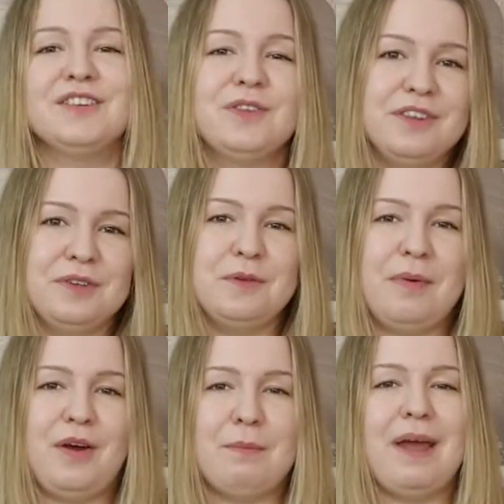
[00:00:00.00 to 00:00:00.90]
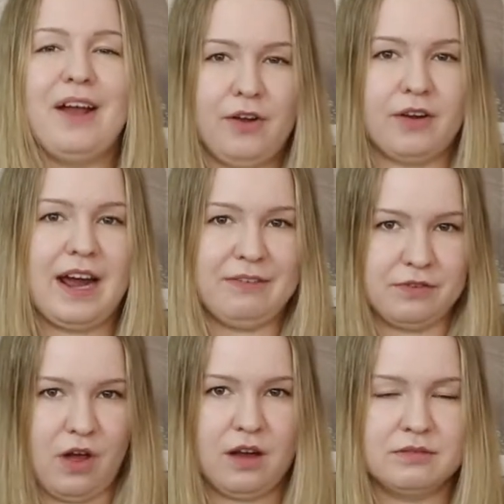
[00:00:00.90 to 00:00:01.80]
So this was about a
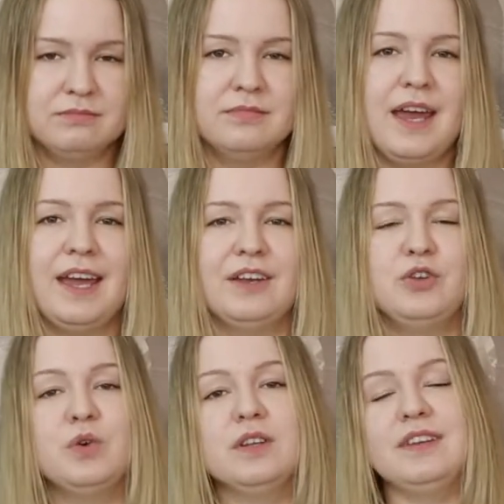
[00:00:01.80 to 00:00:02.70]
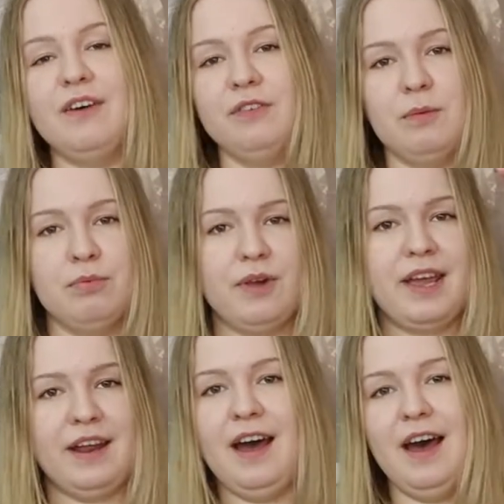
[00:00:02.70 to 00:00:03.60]
paragraph long, and you could definitely
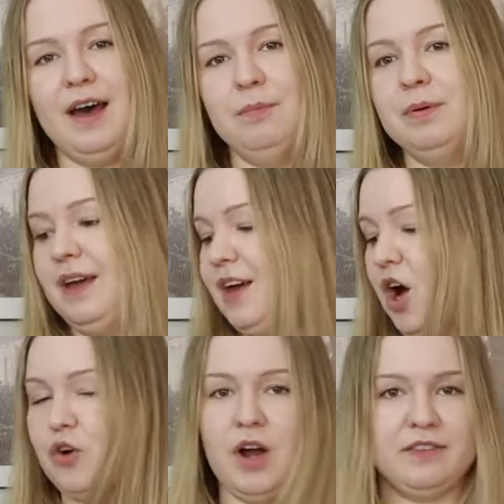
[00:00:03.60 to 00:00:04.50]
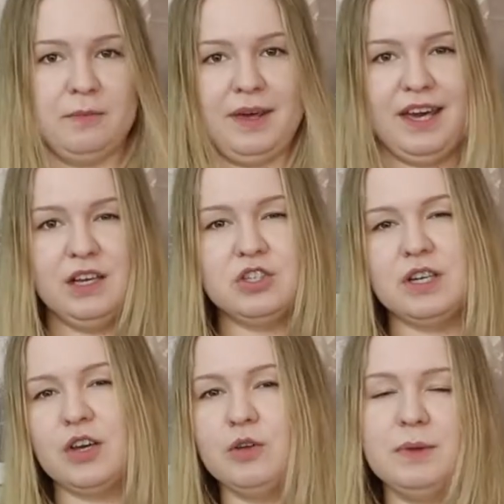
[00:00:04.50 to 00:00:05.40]
break it up across a page,
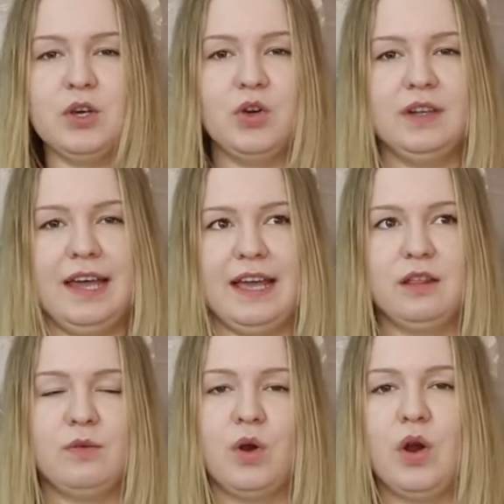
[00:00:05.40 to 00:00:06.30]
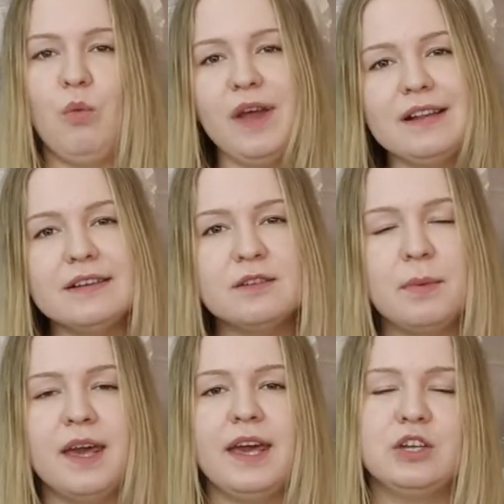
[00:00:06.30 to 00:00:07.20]
and it could be a good length for a waitlist
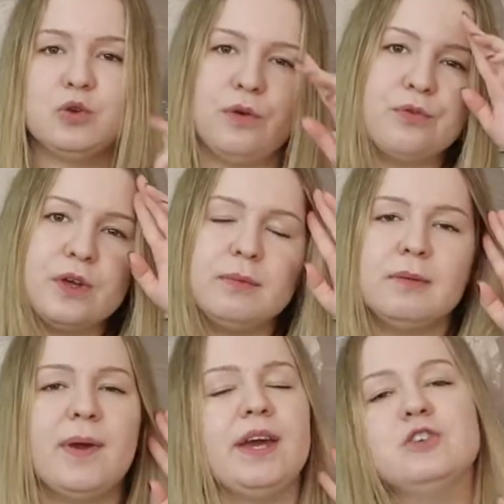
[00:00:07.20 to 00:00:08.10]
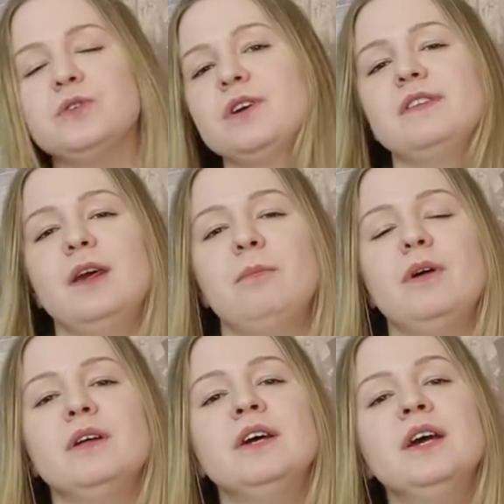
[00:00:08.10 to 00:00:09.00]
page or a freebie page, for
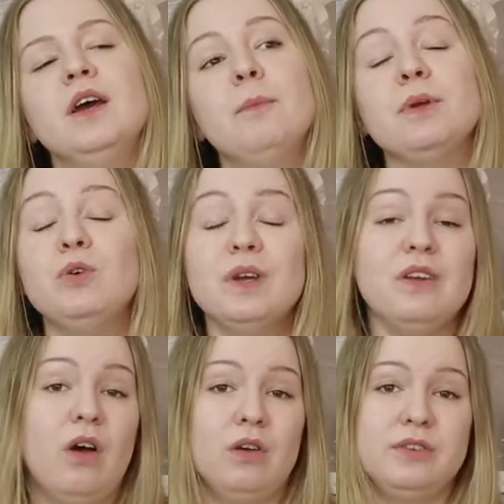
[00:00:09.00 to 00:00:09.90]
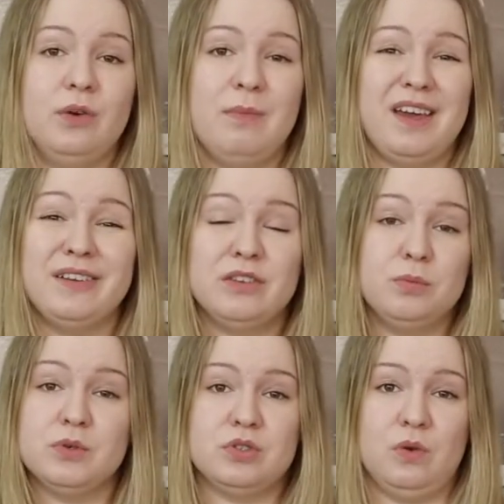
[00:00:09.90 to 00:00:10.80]
example. But you can also make it
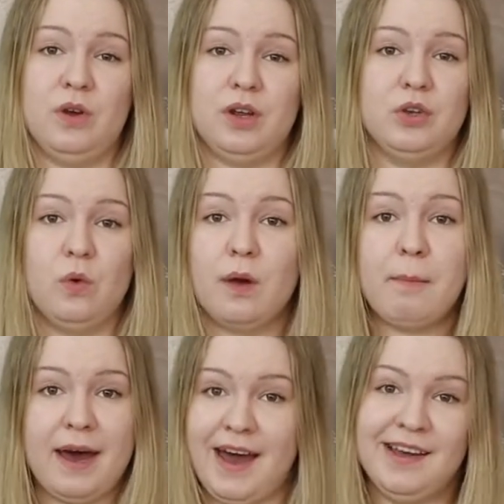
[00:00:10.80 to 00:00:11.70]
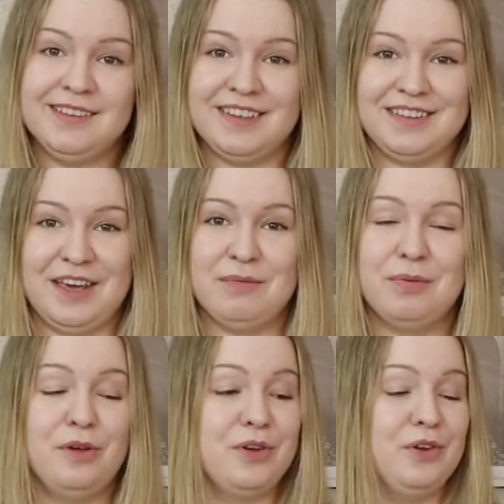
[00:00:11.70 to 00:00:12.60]
super short. Your past
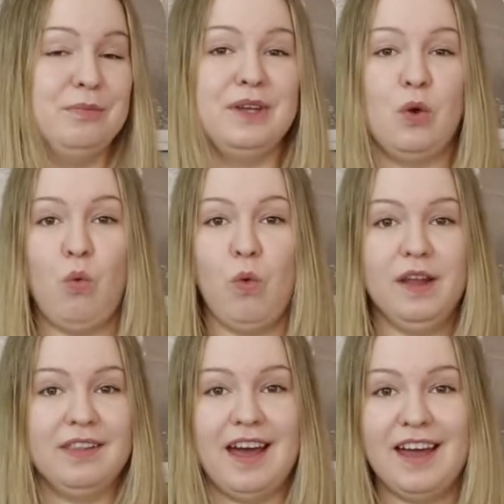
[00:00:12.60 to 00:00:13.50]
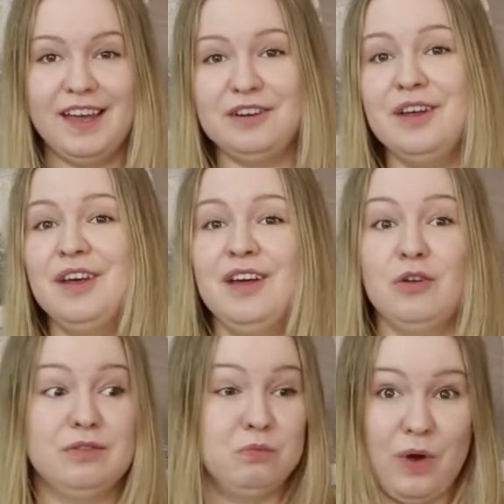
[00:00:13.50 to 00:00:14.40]
example could be 1 line,
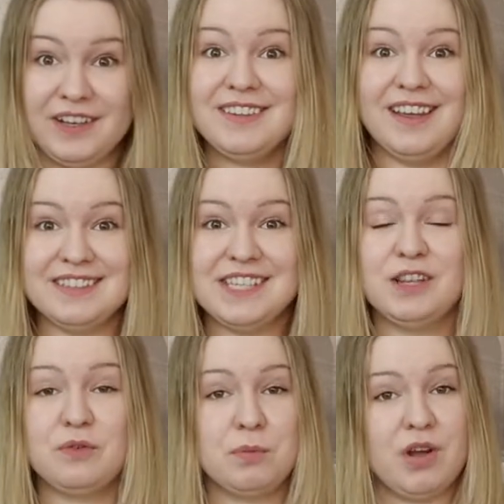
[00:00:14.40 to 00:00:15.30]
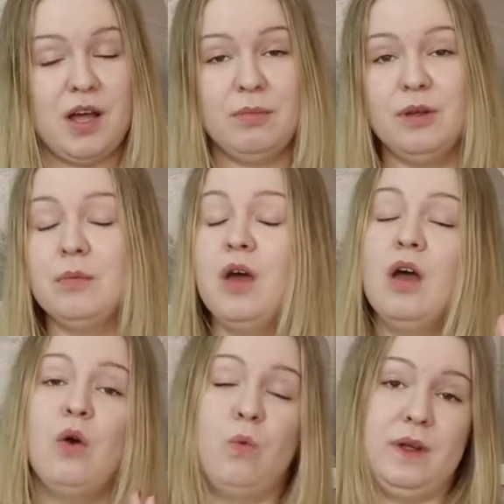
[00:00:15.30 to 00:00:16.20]
1 sentence for problem,
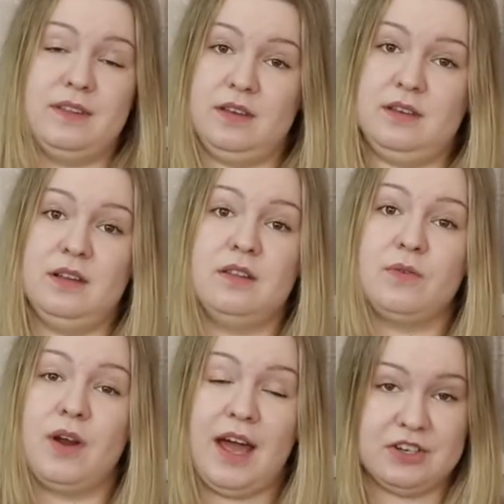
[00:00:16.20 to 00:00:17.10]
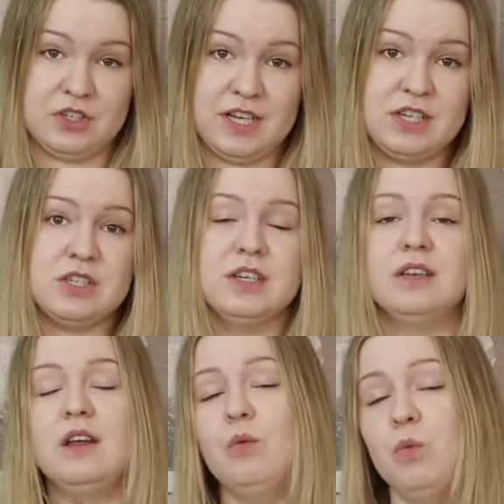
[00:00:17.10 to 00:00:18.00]
1 sentence for
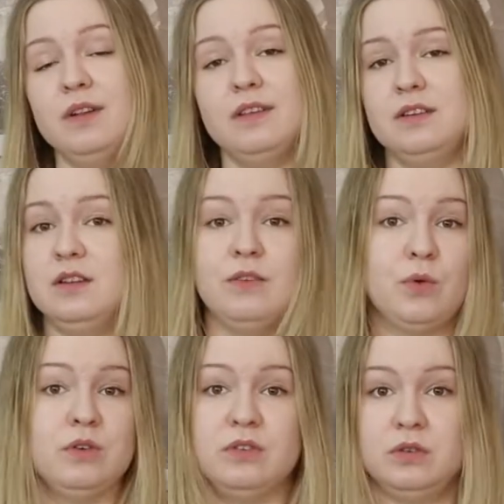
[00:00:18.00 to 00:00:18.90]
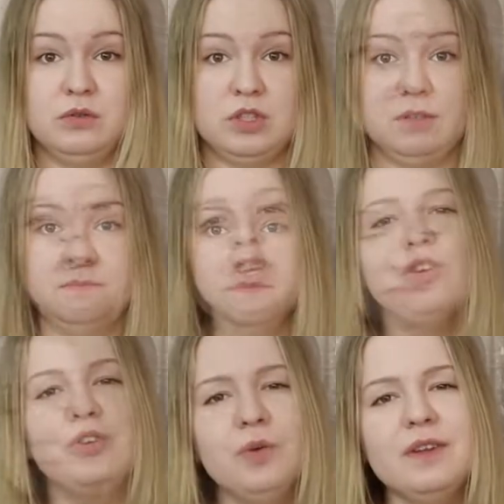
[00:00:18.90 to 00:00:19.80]
agitation, and 1 sentence for solution.
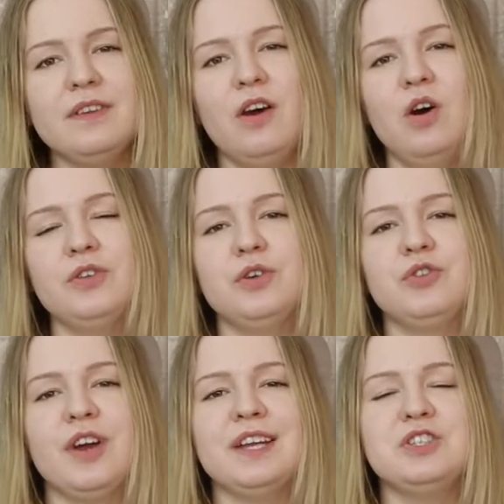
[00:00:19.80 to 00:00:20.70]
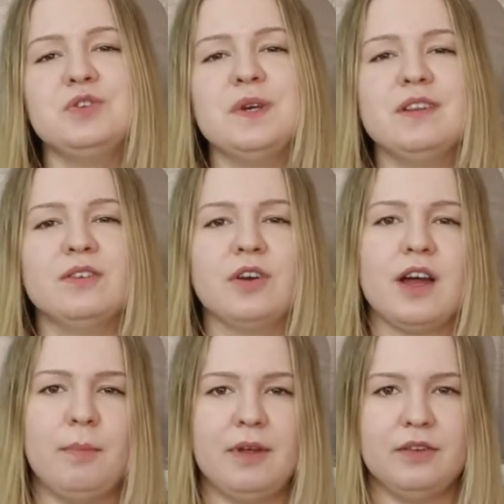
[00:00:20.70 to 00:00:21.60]
You'll notice I also tried to insert a
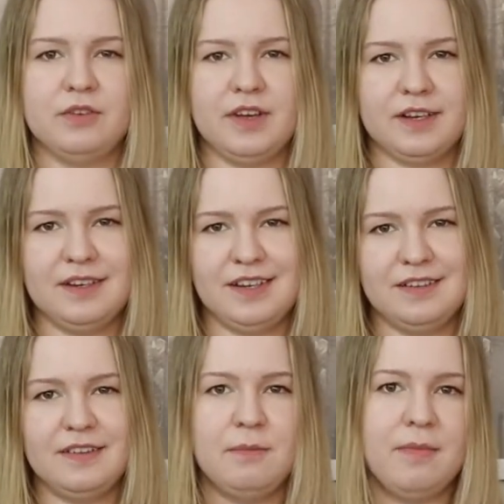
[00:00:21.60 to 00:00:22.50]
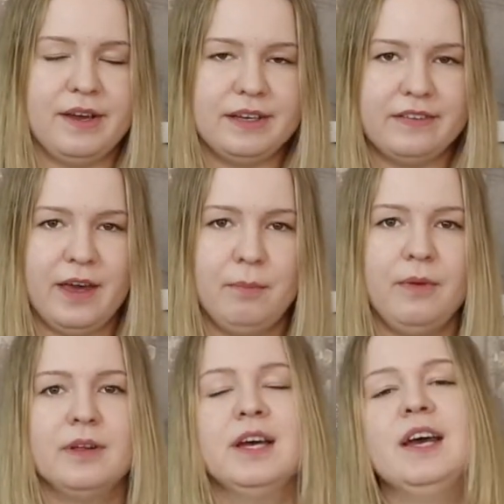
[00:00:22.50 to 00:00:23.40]
couple other techniques in my example.